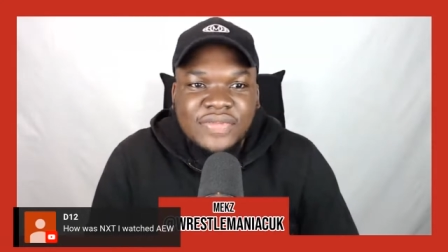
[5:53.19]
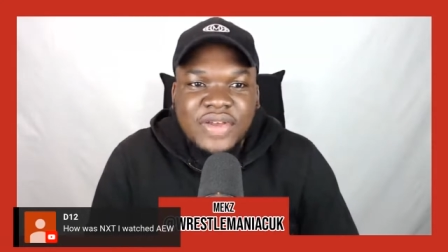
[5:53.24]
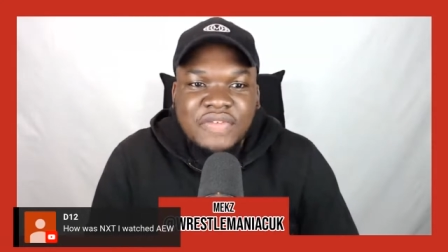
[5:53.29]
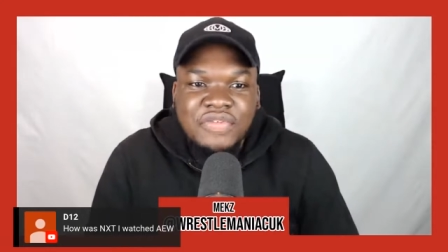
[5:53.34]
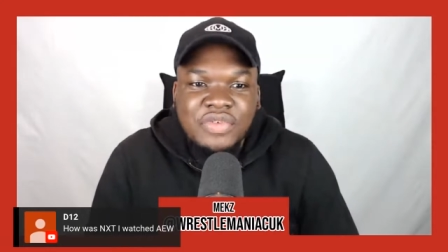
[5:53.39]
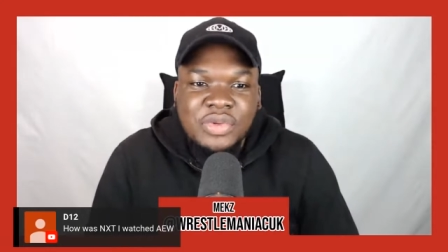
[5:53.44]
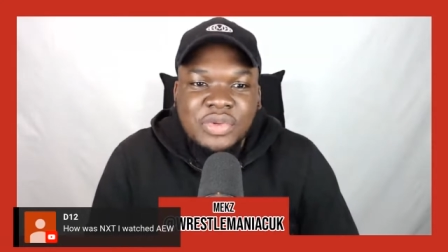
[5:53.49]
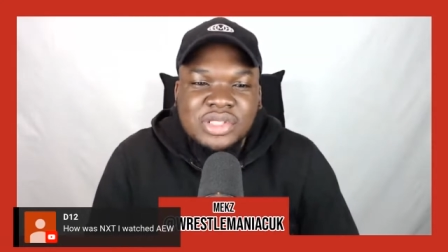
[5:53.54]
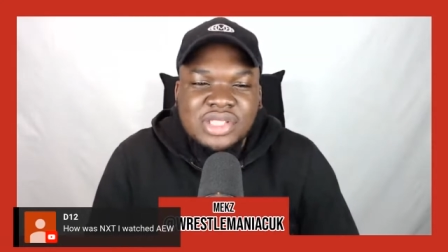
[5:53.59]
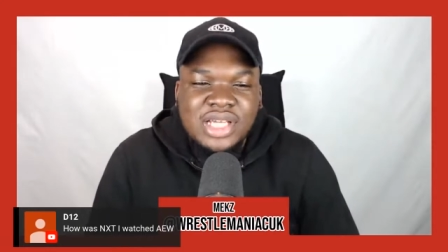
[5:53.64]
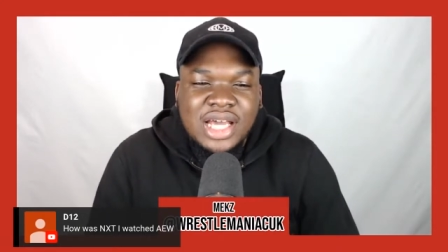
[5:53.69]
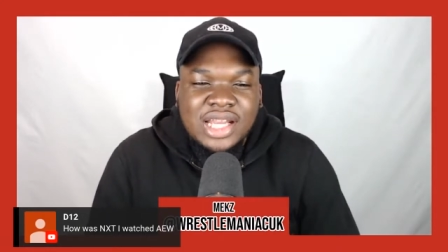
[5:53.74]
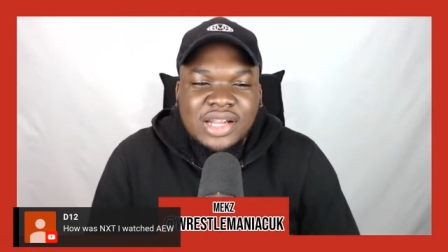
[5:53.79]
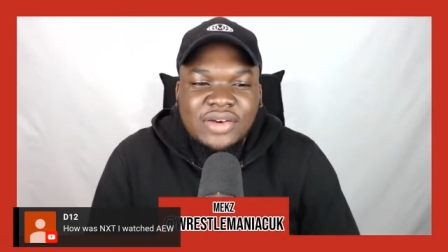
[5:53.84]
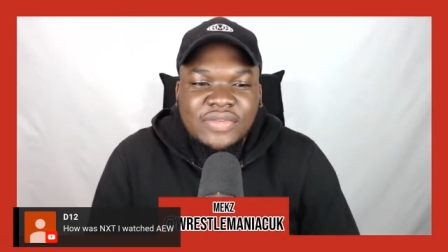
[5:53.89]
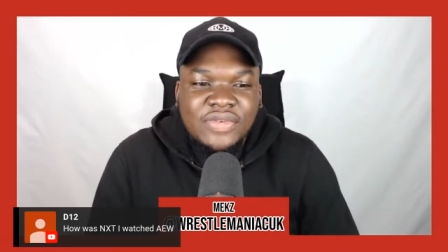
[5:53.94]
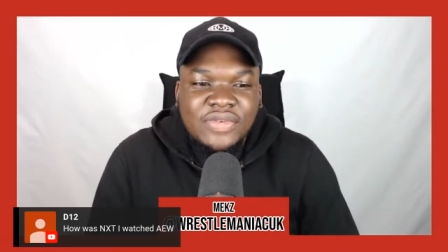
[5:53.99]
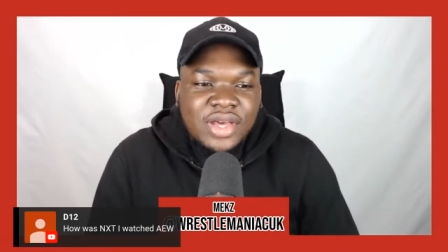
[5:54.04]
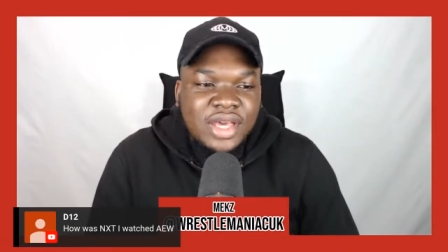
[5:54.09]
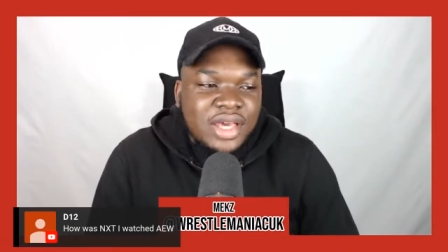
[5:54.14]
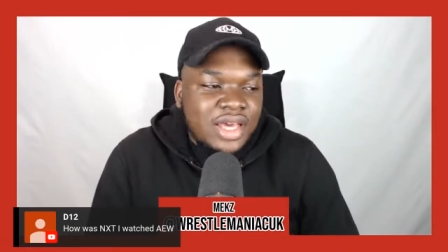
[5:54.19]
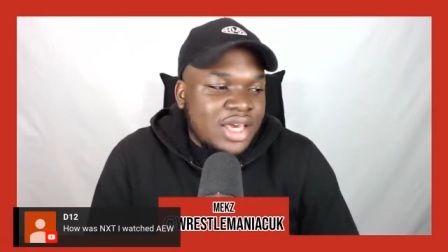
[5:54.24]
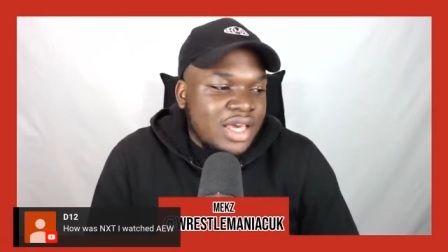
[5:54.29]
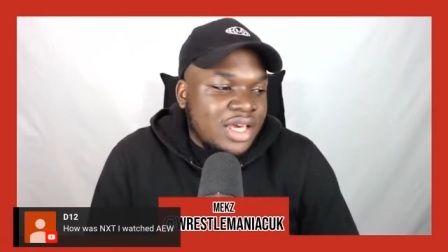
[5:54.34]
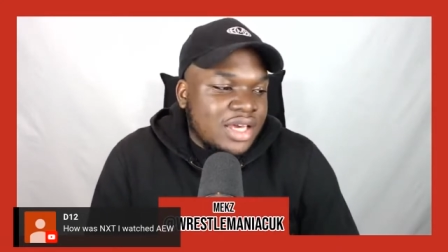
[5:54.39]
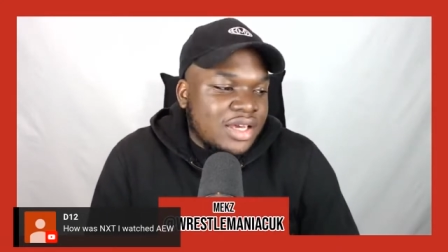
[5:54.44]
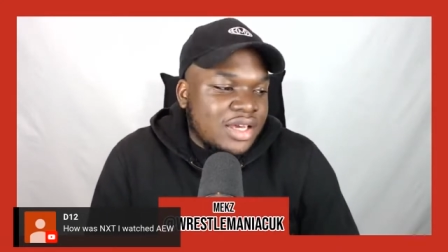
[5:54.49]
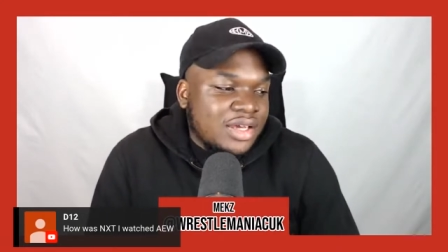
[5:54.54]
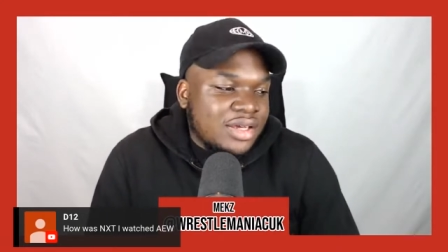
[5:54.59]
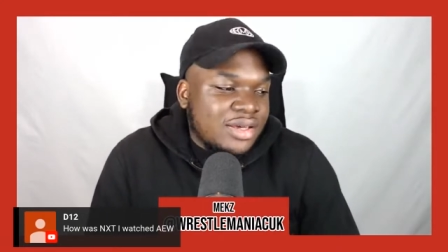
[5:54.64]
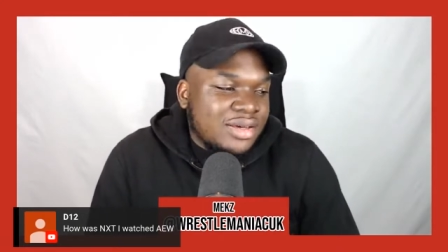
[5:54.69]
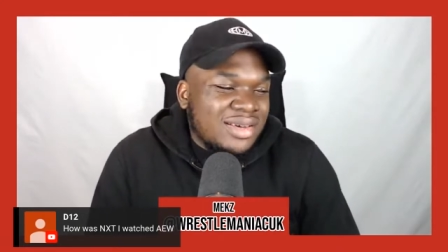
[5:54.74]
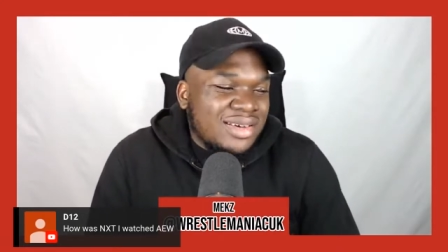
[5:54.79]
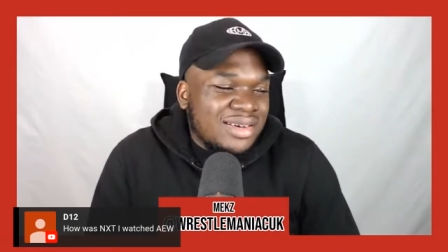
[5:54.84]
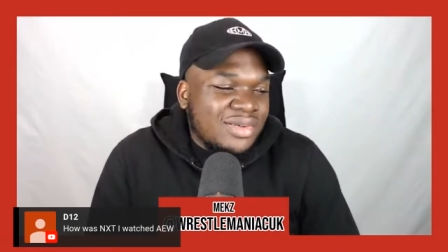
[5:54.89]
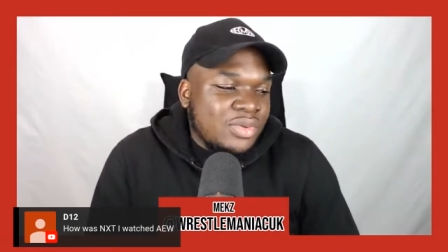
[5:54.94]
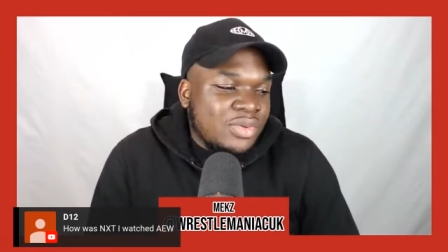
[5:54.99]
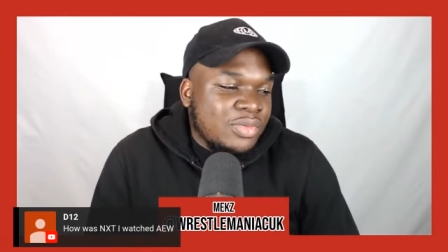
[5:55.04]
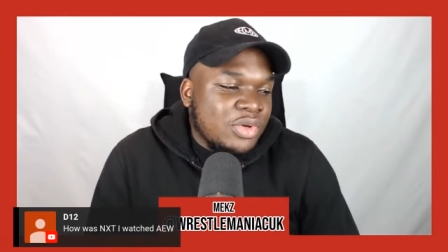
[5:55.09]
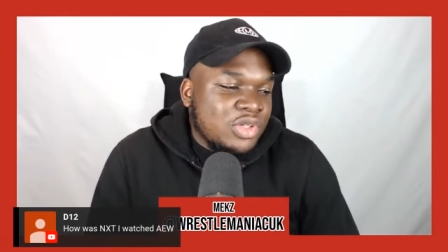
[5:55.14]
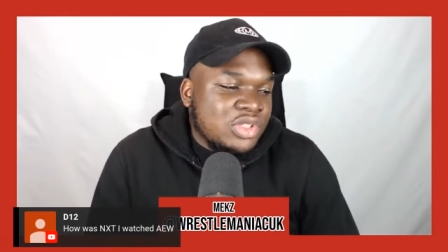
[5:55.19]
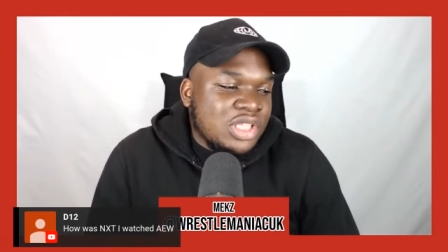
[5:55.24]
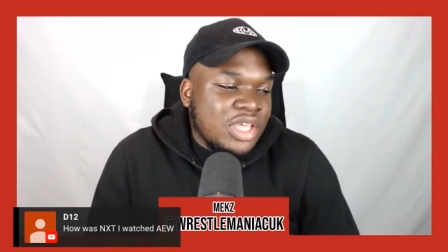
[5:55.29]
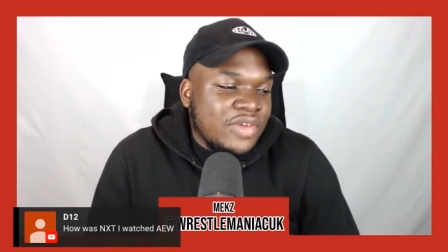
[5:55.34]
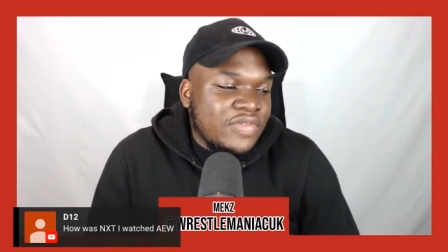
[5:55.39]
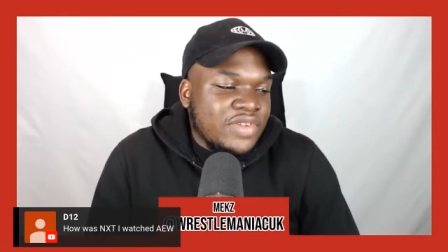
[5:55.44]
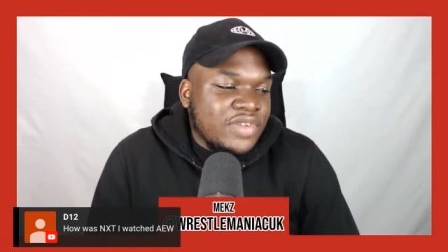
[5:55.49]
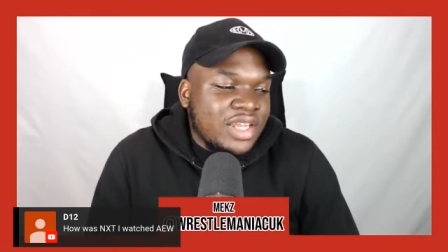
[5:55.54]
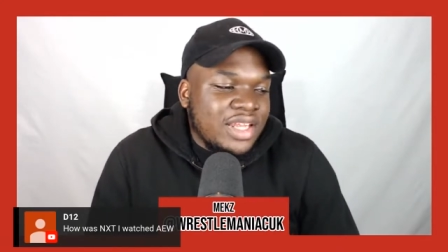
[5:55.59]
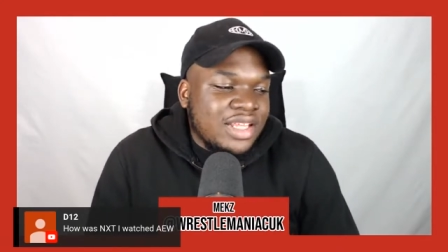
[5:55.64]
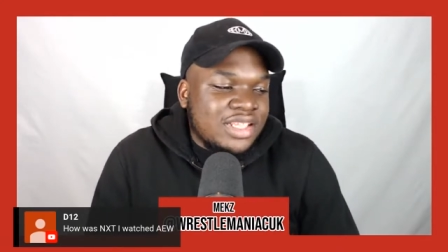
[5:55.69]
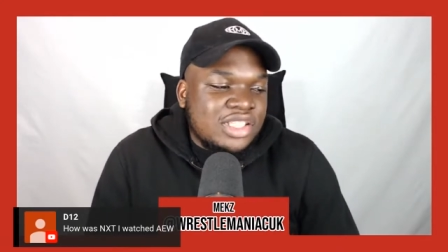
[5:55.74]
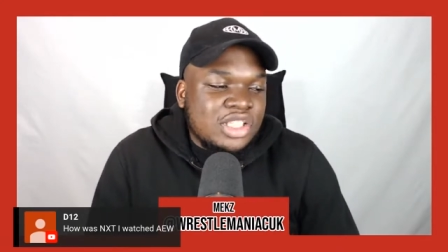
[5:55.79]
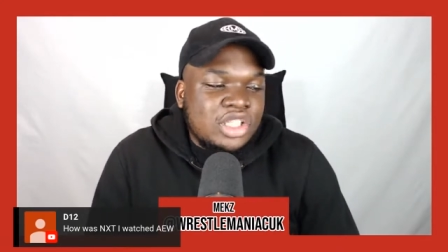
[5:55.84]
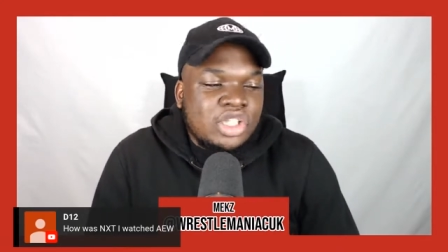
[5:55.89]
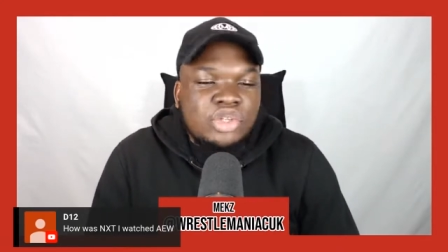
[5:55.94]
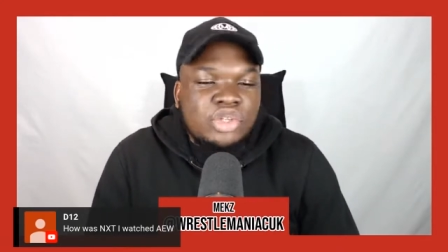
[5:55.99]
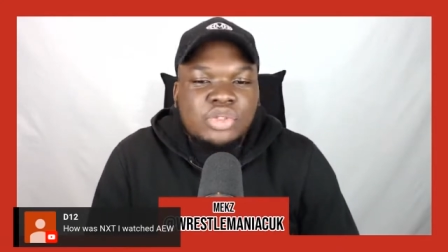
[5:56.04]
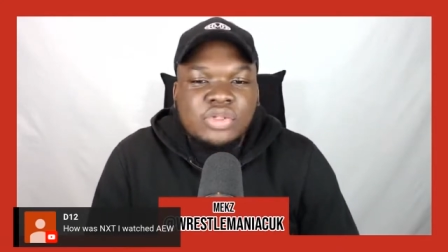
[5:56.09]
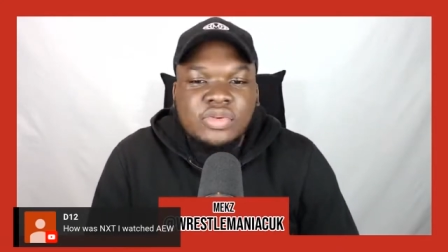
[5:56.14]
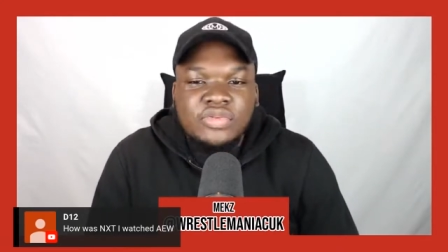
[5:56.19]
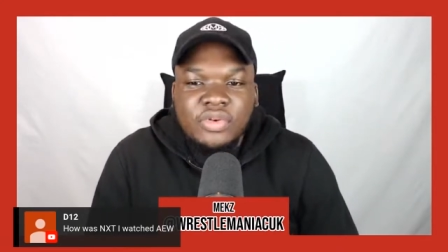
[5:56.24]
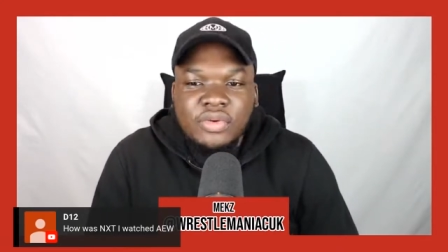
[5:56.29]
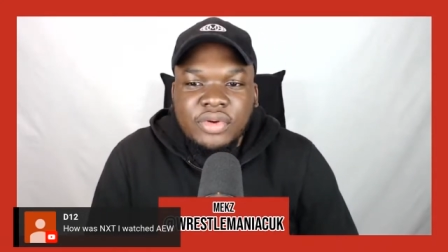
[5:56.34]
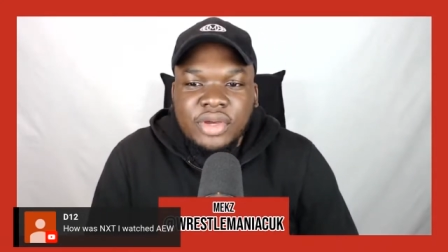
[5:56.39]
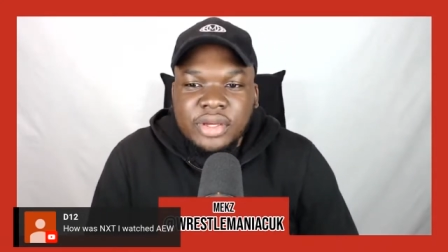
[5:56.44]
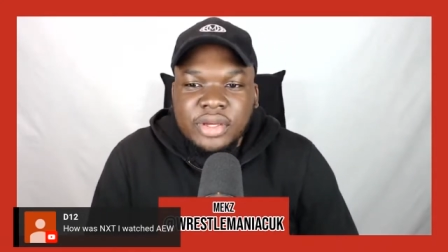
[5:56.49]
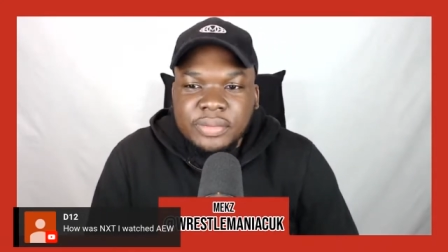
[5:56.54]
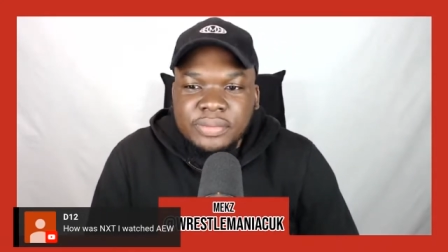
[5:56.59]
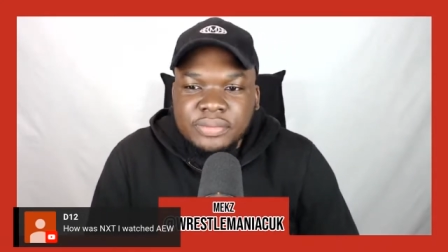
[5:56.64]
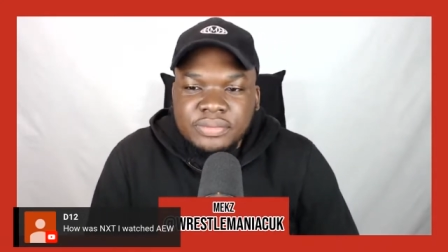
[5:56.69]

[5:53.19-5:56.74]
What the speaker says: Everyone's kind of almost giving an excuse for it.